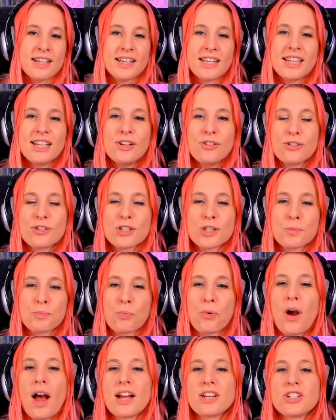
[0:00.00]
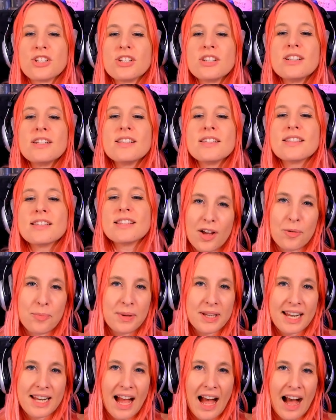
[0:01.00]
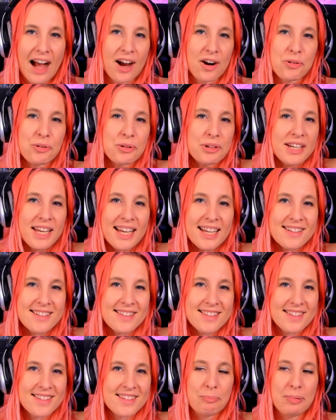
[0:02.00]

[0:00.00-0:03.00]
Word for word: He looks precious, a bit arrogant,